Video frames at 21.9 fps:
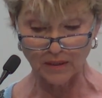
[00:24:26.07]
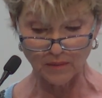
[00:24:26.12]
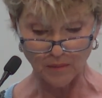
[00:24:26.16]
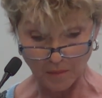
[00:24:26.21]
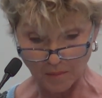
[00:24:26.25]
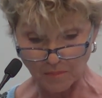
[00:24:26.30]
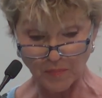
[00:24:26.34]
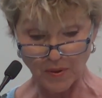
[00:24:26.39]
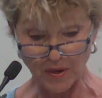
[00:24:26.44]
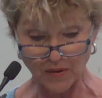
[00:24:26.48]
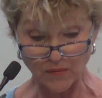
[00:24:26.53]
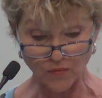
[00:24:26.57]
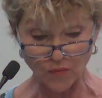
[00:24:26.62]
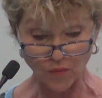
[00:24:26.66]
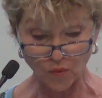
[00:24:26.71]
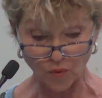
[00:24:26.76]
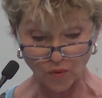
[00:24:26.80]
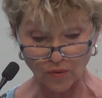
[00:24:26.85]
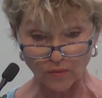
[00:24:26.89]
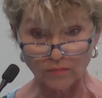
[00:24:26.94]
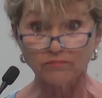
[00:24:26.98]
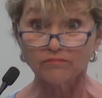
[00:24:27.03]
pay
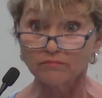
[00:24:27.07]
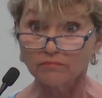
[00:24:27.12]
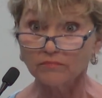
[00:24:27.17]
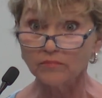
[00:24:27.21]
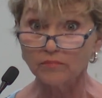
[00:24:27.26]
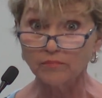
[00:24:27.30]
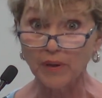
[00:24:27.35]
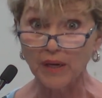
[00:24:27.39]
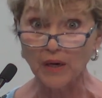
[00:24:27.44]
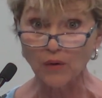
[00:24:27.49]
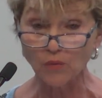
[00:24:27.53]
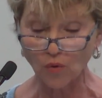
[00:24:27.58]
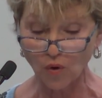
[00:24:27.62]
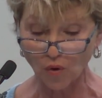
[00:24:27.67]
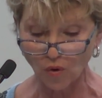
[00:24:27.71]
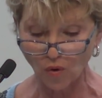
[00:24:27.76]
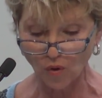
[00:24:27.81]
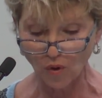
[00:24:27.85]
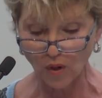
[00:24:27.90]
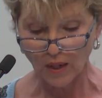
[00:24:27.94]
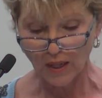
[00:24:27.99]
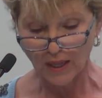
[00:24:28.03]
for
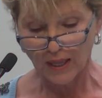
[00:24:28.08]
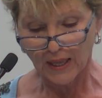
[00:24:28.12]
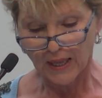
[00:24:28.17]
payroll.